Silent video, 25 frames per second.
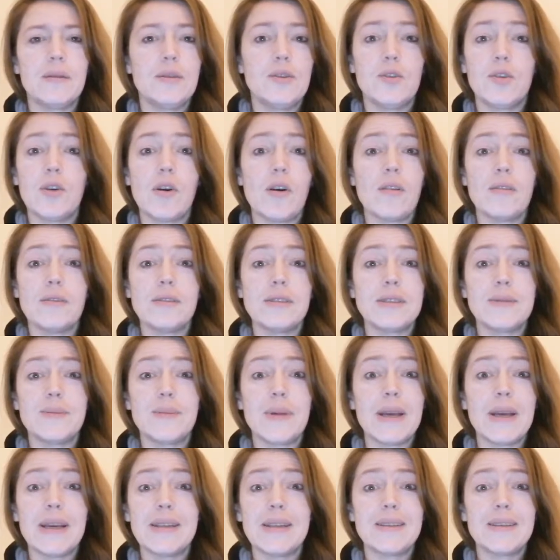You can't
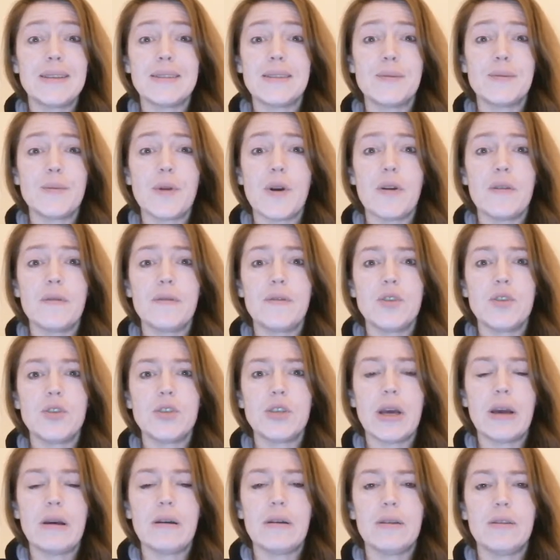speak. It doesn't matter if you
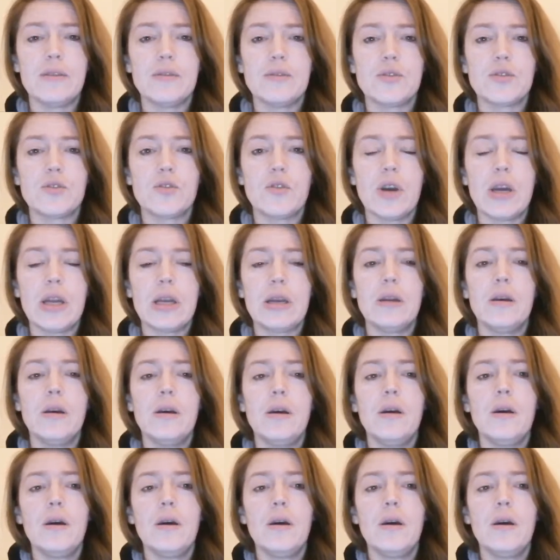shout at your screen.